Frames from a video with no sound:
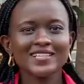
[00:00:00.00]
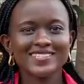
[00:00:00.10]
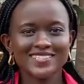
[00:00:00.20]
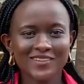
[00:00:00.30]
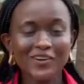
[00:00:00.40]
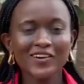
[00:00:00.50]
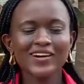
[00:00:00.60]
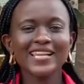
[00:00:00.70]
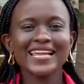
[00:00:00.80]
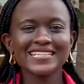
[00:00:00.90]
So
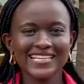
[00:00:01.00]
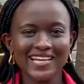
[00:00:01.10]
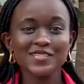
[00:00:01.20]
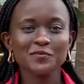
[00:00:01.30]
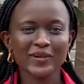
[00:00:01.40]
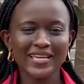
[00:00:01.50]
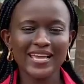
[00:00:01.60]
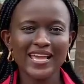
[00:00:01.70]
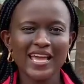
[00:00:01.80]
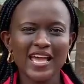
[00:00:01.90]
let us pray
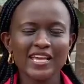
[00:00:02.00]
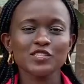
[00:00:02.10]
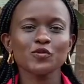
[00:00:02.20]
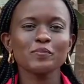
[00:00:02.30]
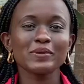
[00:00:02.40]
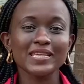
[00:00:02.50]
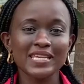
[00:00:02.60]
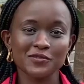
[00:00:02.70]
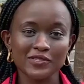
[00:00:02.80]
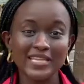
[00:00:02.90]
as we
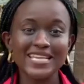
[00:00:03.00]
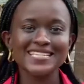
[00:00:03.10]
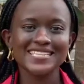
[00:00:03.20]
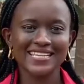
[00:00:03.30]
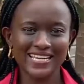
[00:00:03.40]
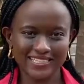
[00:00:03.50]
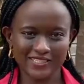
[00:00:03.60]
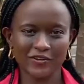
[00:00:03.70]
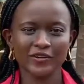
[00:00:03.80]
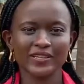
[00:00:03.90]
begin today's
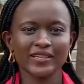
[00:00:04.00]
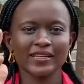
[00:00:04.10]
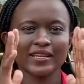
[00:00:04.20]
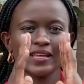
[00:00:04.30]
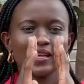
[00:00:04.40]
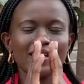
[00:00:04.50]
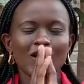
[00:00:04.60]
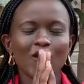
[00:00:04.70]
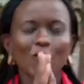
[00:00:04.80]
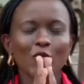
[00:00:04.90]
lesson.
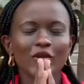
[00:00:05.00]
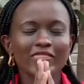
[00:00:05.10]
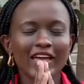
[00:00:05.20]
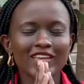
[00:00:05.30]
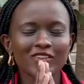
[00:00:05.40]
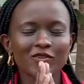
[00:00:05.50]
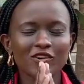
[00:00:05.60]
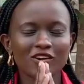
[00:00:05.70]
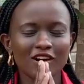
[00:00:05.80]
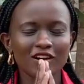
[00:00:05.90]
We thank you,
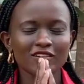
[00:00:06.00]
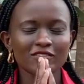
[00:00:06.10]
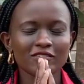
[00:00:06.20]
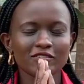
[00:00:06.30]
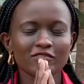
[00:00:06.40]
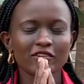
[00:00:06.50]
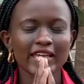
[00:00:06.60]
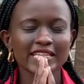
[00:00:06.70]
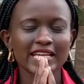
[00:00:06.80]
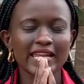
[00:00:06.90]
God, for
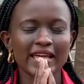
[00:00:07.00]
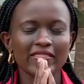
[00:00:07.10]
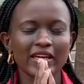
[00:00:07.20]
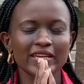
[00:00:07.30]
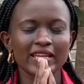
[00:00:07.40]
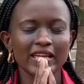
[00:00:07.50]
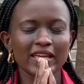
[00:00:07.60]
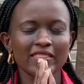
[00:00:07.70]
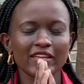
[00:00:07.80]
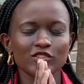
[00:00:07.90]
yet another day
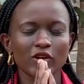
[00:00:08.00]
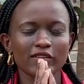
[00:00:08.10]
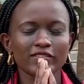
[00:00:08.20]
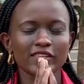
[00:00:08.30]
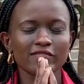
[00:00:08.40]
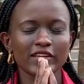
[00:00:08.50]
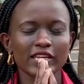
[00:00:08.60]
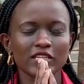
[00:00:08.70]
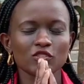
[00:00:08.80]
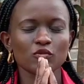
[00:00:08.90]
that you have given
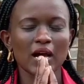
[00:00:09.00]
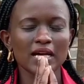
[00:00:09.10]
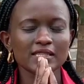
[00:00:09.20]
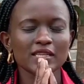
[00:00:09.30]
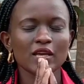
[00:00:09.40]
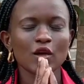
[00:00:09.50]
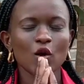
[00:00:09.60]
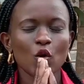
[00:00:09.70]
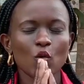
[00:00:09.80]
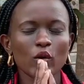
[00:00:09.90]
unto us.
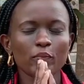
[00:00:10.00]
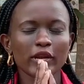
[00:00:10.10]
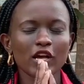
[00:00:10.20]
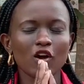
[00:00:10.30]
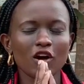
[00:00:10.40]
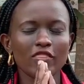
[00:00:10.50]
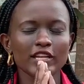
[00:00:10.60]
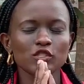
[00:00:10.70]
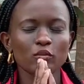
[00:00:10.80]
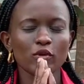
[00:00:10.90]
We pray, God,
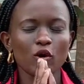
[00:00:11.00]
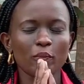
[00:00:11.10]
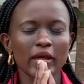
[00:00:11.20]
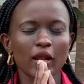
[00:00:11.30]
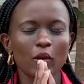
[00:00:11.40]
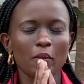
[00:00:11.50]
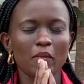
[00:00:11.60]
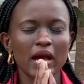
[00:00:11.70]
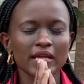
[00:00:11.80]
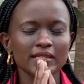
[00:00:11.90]
that you may open our
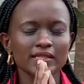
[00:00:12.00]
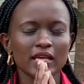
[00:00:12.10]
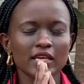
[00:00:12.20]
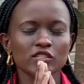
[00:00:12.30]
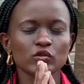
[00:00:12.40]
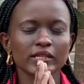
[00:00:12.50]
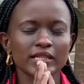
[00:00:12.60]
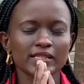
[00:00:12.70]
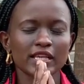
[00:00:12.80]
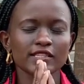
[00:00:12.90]
minds as we
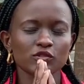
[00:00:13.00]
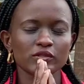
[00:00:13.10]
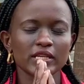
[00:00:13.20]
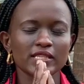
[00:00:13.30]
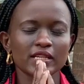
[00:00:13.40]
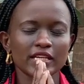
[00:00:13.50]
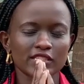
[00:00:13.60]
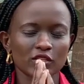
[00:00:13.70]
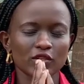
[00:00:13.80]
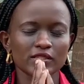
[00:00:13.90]
listen to today's
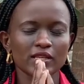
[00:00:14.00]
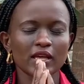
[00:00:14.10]
lessons.